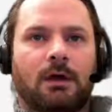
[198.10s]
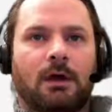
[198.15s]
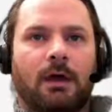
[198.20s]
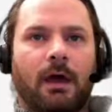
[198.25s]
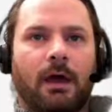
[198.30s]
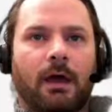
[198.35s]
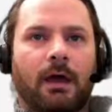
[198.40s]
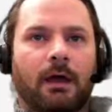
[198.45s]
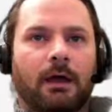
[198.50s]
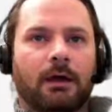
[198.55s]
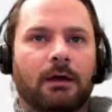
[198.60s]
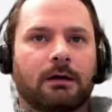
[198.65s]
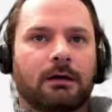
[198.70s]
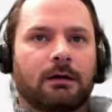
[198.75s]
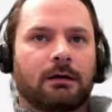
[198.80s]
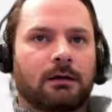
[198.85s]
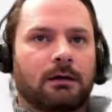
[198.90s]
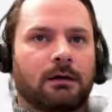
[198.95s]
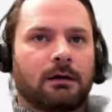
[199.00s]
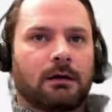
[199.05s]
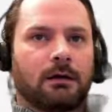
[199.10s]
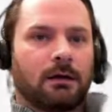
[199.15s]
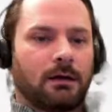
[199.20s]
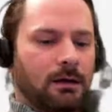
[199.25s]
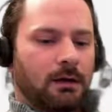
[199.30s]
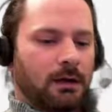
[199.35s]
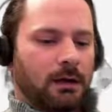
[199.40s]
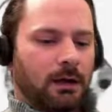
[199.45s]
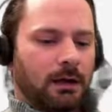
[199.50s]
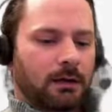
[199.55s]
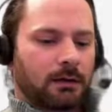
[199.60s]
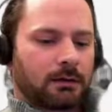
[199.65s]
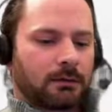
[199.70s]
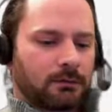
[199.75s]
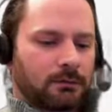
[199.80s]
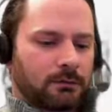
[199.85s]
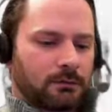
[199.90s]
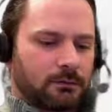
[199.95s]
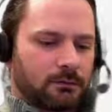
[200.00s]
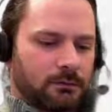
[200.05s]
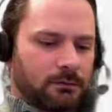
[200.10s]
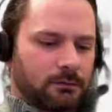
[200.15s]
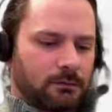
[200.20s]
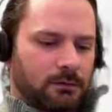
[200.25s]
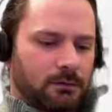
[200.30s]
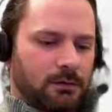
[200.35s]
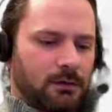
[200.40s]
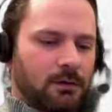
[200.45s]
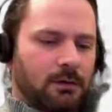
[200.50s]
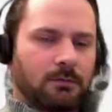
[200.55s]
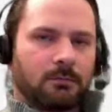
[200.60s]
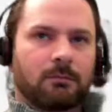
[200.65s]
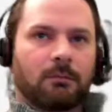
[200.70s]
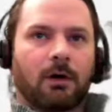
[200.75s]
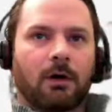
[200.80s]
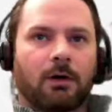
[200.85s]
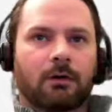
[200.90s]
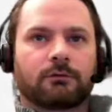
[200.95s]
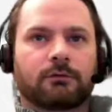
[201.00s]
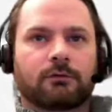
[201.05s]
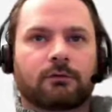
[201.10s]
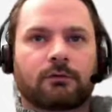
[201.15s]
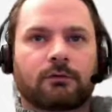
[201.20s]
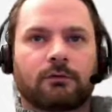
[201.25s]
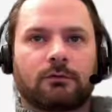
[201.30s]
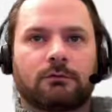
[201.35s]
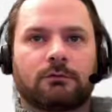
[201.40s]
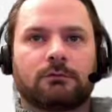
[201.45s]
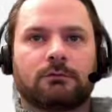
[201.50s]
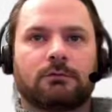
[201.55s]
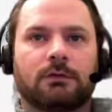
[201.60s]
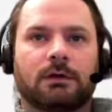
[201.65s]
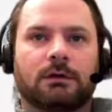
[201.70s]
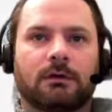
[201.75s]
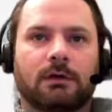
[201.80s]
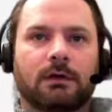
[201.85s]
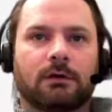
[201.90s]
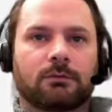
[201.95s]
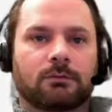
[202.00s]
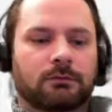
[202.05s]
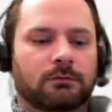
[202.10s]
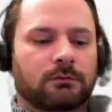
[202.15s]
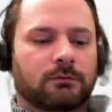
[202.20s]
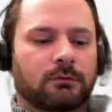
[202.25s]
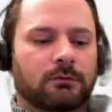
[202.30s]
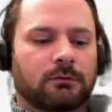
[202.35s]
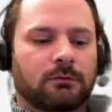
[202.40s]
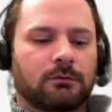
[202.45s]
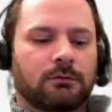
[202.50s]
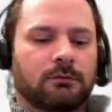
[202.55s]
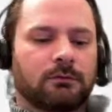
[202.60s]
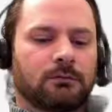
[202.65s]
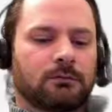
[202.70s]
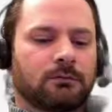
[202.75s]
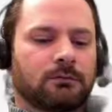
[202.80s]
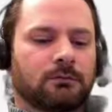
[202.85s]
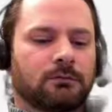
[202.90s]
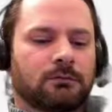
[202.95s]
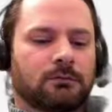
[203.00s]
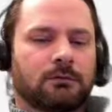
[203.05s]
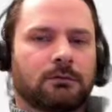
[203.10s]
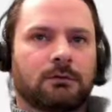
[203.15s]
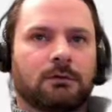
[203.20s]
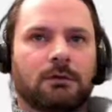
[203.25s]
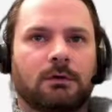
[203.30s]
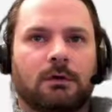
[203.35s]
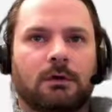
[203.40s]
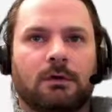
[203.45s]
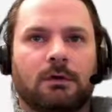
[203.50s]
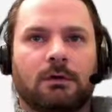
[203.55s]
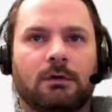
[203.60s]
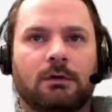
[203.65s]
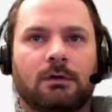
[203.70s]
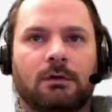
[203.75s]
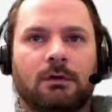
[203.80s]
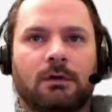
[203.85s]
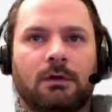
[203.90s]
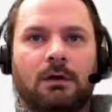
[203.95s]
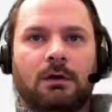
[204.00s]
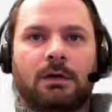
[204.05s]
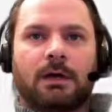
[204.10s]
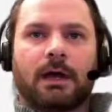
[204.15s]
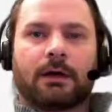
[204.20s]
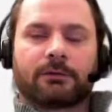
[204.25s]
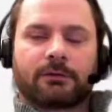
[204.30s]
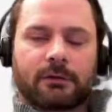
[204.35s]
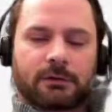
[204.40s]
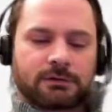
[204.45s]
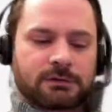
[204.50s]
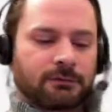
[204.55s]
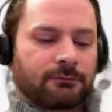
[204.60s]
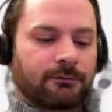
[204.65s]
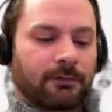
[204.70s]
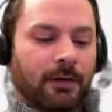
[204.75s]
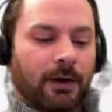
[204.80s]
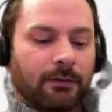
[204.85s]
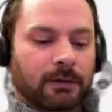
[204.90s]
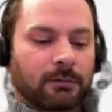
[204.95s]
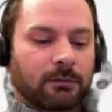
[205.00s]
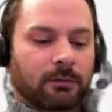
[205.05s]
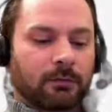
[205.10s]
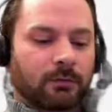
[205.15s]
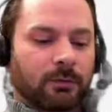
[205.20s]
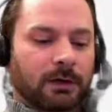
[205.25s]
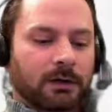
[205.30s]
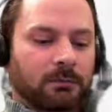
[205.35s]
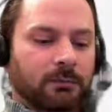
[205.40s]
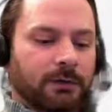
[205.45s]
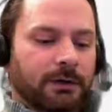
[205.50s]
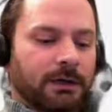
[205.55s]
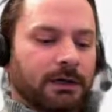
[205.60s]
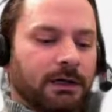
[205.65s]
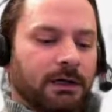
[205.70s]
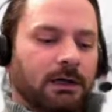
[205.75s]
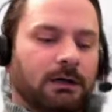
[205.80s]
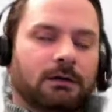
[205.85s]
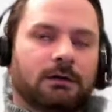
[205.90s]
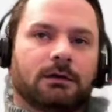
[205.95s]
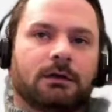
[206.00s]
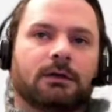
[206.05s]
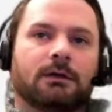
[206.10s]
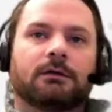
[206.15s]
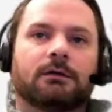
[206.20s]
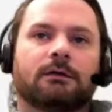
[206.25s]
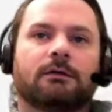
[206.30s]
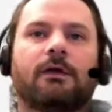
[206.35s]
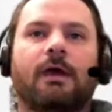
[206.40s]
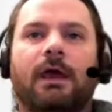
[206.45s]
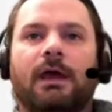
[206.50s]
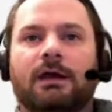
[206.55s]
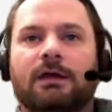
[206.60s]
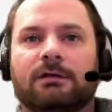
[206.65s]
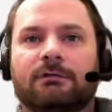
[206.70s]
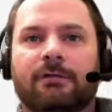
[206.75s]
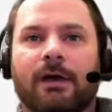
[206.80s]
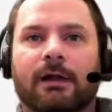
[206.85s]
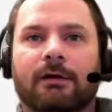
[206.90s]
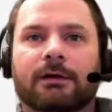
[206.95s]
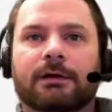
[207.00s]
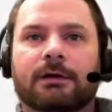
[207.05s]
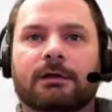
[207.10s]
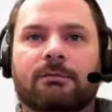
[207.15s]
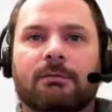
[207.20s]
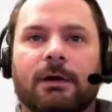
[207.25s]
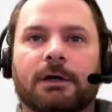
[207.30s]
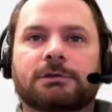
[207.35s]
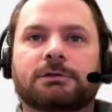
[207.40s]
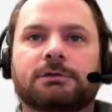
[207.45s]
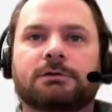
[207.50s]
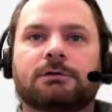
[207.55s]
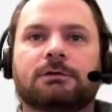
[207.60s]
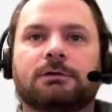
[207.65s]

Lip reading: And x mod 2 is equal to, now it's not just variables we can put in here, it's any valid expression